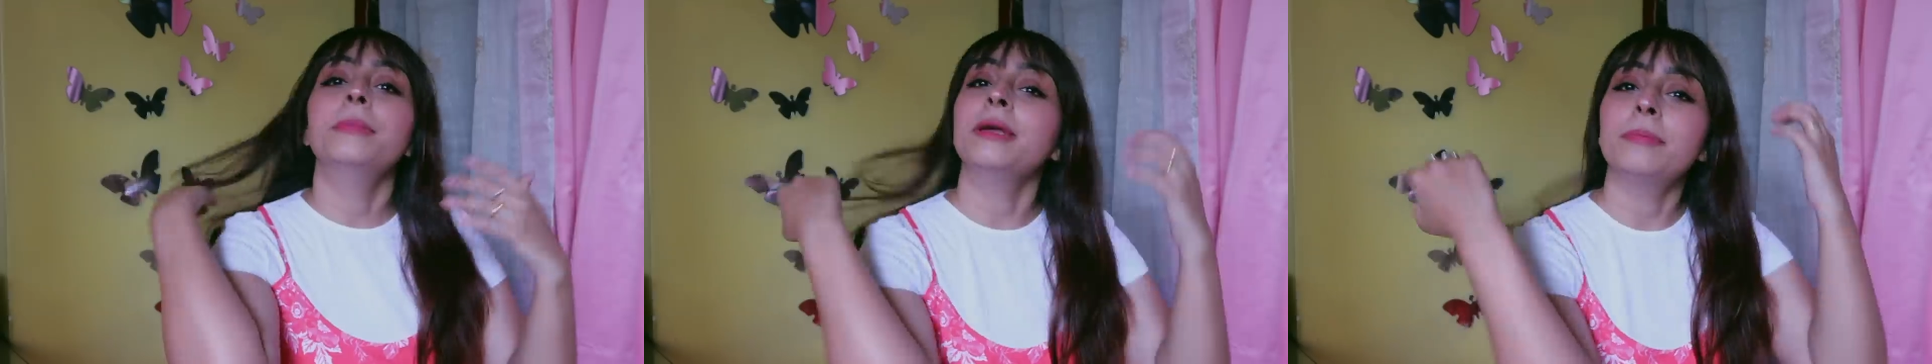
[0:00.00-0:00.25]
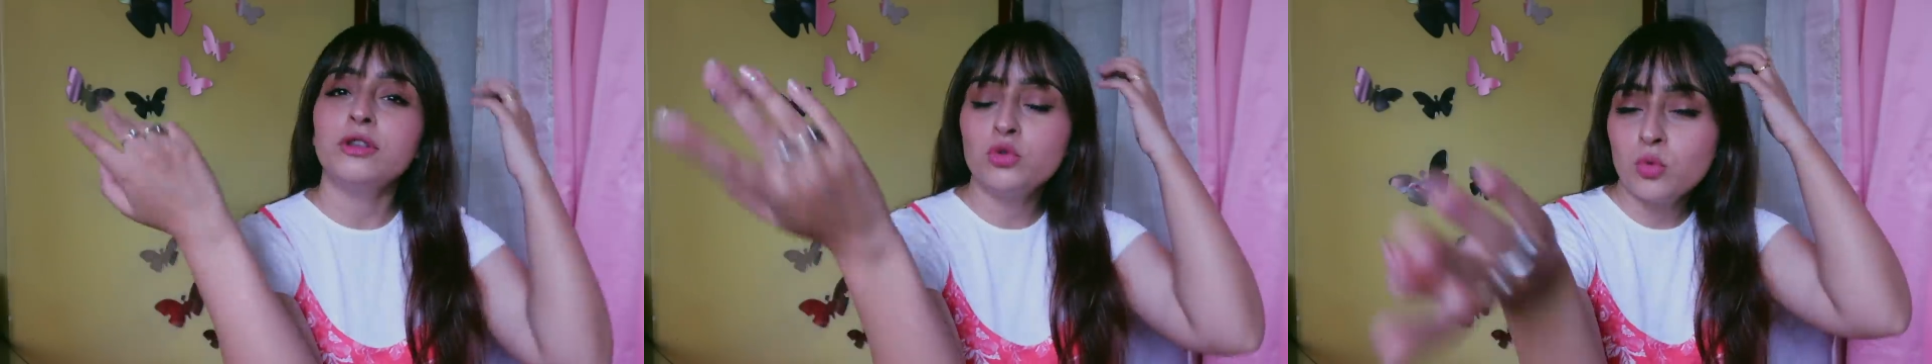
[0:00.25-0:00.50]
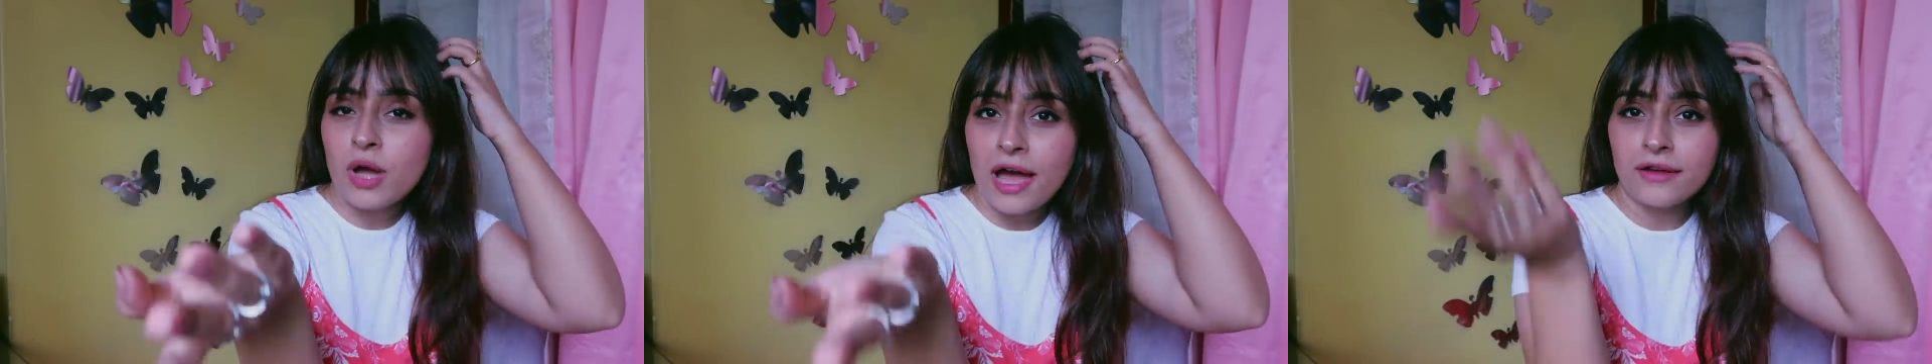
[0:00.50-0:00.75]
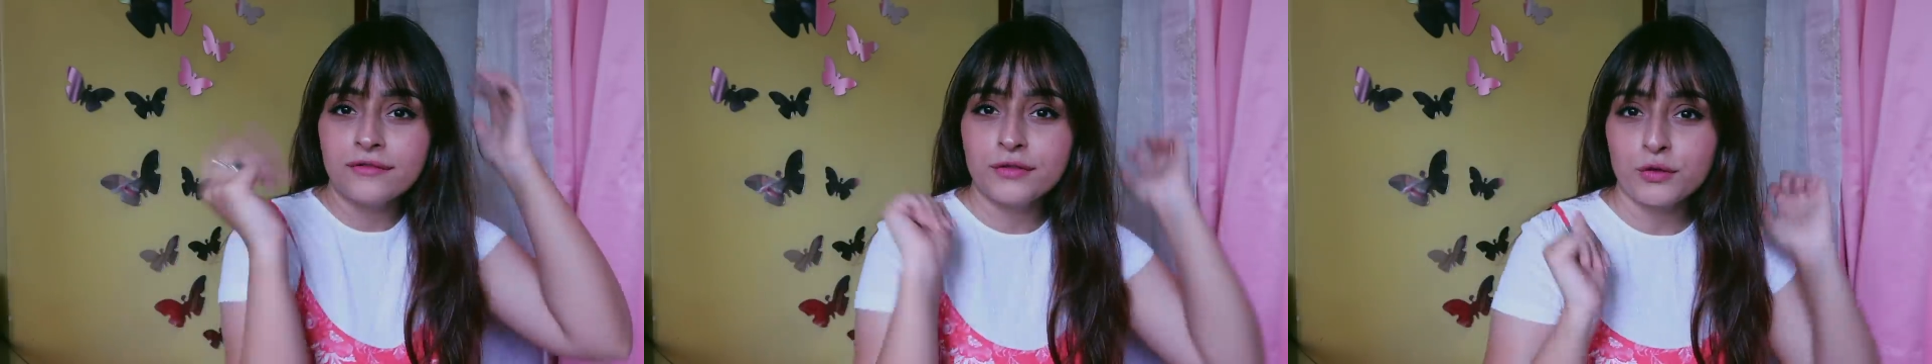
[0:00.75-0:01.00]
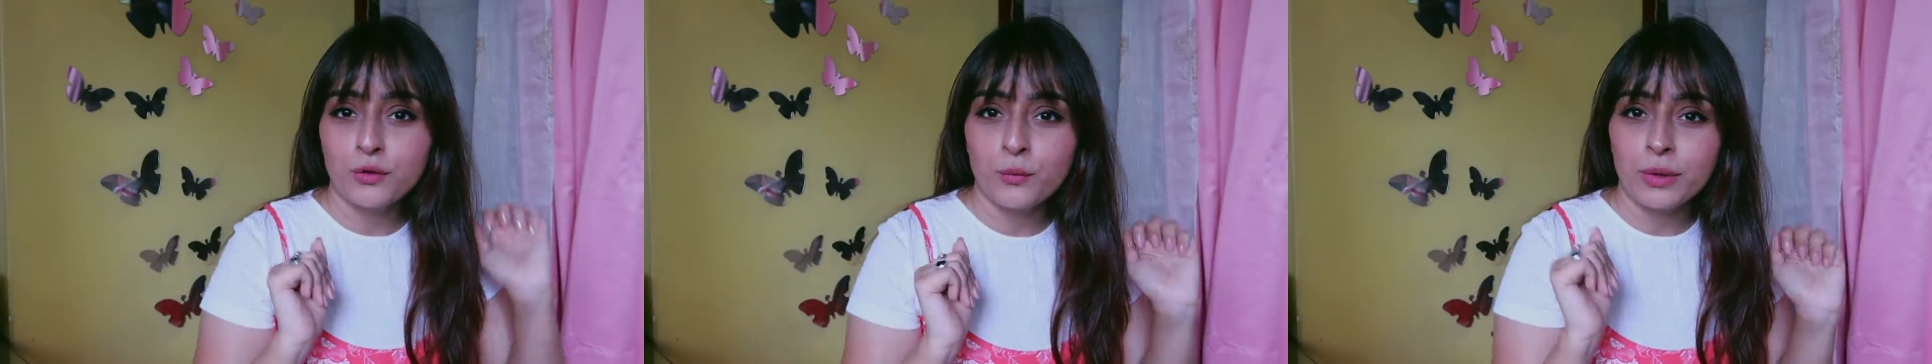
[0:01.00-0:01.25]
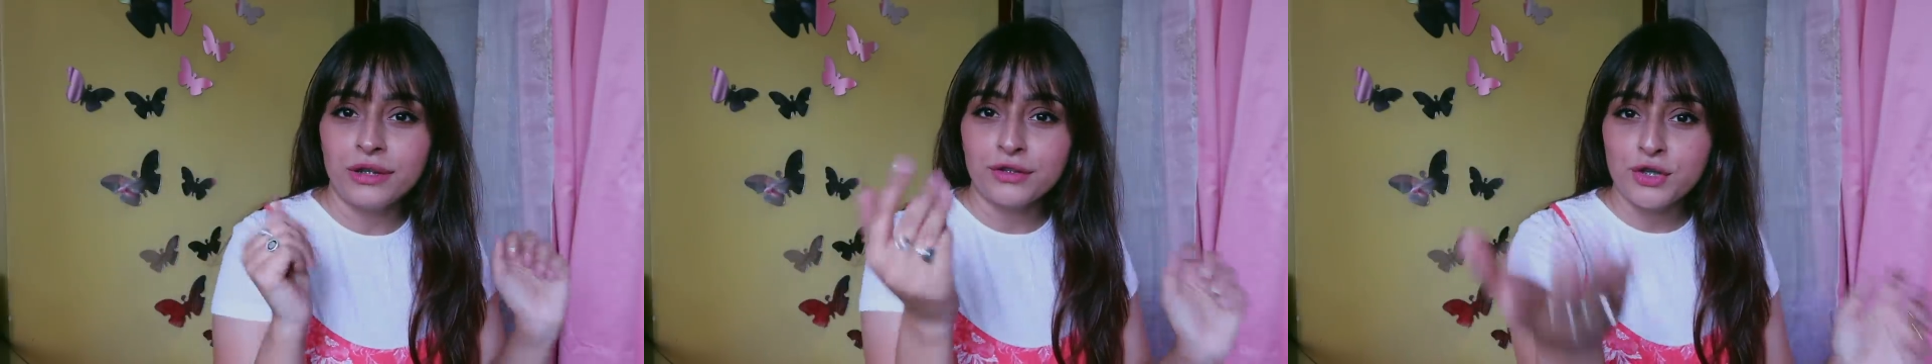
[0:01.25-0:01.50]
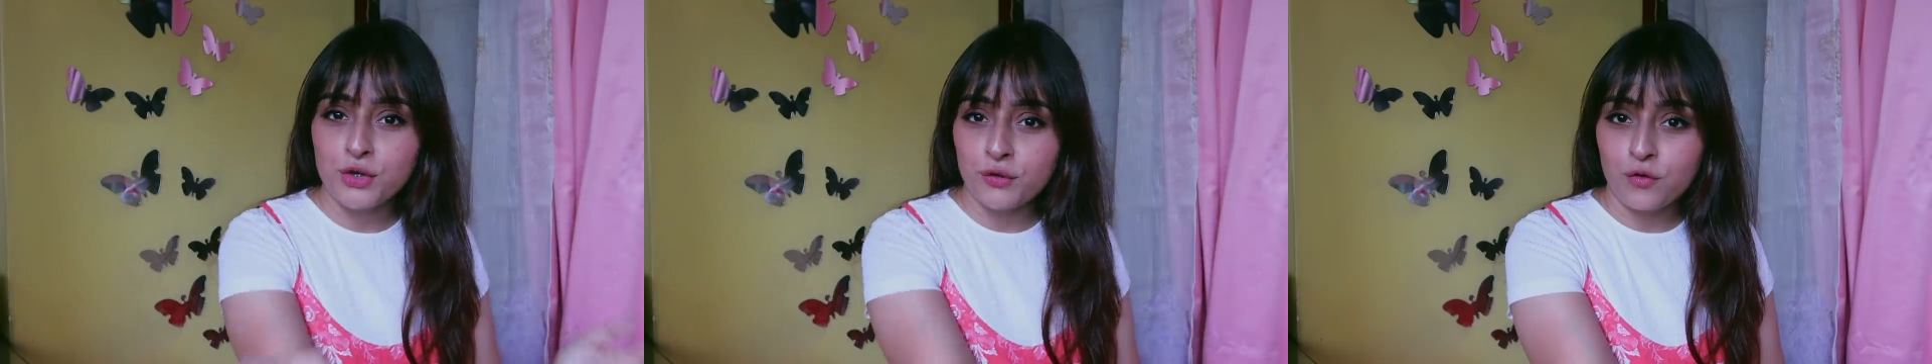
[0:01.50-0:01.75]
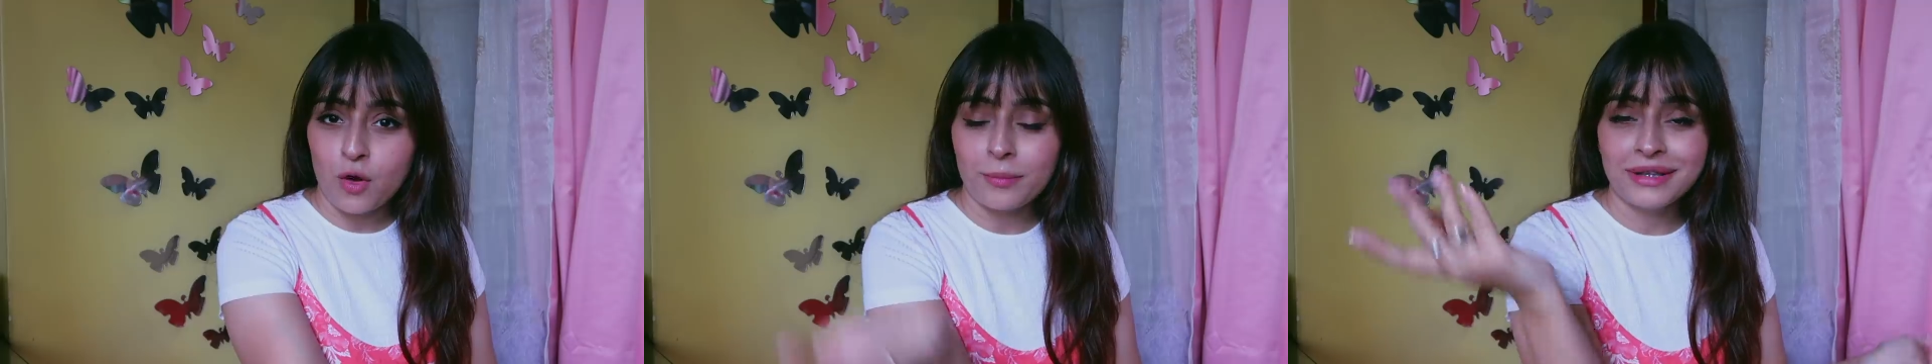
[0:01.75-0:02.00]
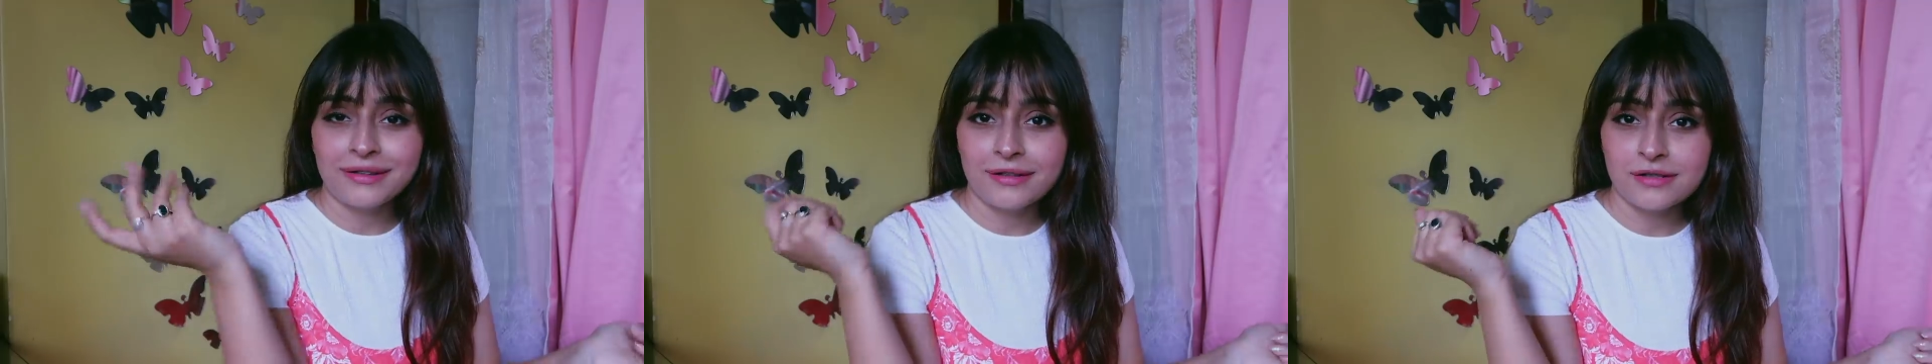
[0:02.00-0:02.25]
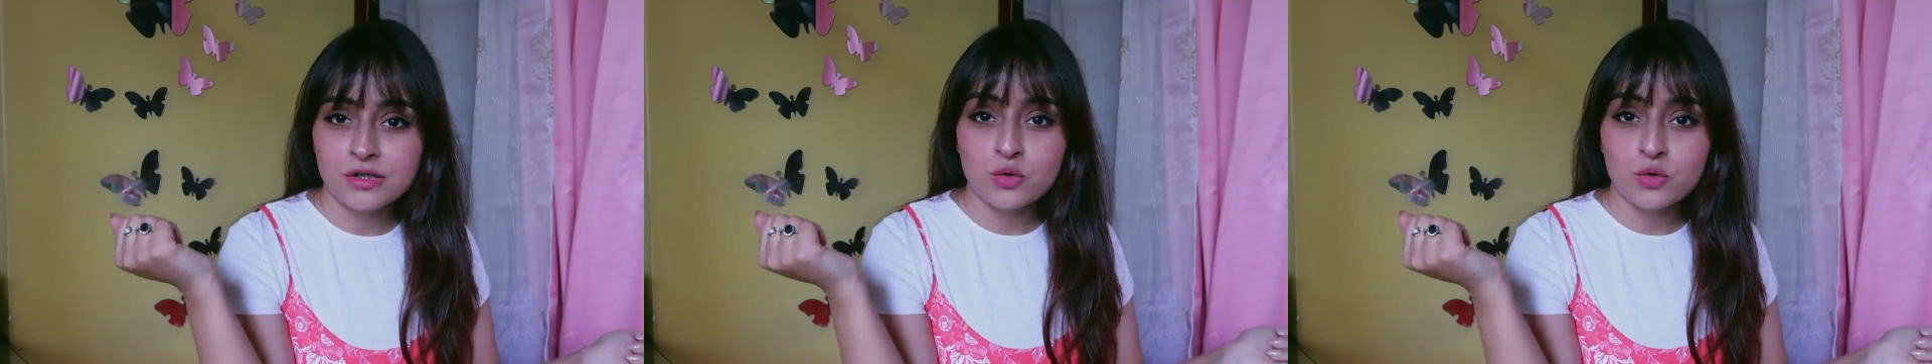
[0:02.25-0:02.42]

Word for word: People who have, you know, winter uniform in their